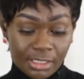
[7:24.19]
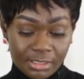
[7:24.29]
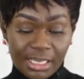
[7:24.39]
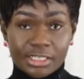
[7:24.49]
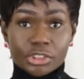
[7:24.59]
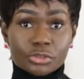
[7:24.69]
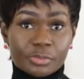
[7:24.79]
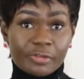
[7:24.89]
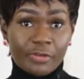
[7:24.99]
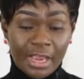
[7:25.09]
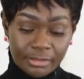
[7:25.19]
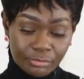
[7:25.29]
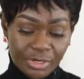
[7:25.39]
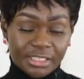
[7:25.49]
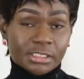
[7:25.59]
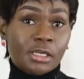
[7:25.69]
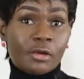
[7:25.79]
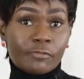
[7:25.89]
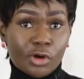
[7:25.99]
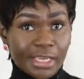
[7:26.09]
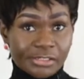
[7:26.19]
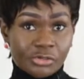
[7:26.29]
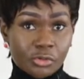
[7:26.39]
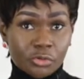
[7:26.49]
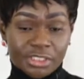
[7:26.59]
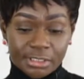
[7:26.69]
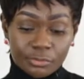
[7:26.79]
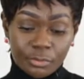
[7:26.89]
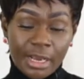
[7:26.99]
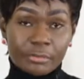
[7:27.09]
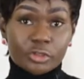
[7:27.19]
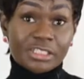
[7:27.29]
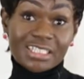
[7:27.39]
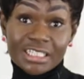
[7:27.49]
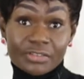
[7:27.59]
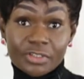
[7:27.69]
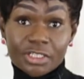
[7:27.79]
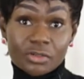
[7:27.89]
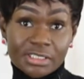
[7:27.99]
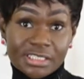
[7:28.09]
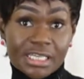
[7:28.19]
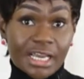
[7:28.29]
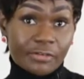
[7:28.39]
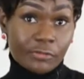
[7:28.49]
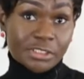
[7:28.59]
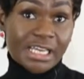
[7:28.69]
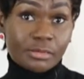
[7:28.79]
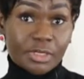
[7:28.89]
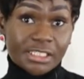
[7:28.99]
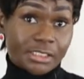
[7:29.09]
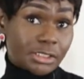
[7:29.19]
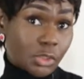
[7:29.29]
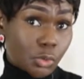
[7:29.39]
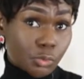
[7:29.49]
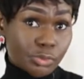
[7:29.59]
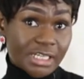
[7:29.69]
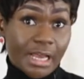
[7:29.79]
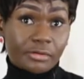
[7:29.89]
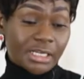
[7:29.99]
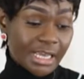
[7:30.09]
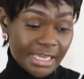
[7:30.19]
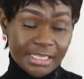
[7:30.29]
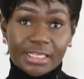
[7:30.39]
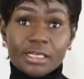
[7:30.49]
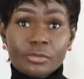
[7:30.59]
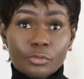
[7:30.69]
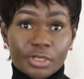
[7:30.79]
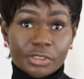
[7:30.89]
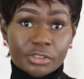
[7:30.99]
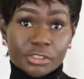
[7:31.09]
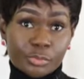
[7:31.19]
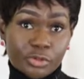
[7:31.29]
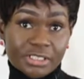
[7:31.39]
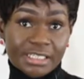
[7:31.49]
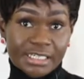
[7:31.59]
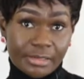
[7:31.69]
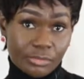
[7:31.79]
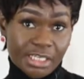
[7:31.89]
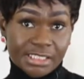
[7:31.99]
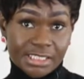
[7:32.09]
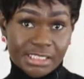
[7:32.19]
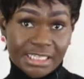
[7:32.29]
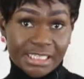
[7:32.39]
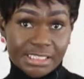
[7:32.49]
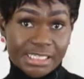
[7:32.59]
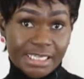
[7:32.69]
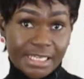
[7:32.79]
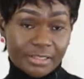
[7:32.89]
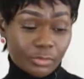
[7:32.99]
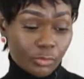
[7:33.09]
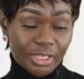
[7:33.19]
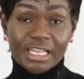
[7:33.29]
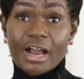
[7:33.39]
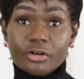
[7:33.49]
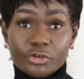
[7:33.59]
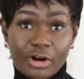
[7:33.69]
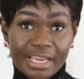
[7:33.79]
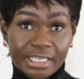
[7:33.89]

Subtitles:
That should be fine, but for extra caution, I'm going to leave it on the side for 10 minutes to cool down, and then we're going to proceed and mix it in together with our dry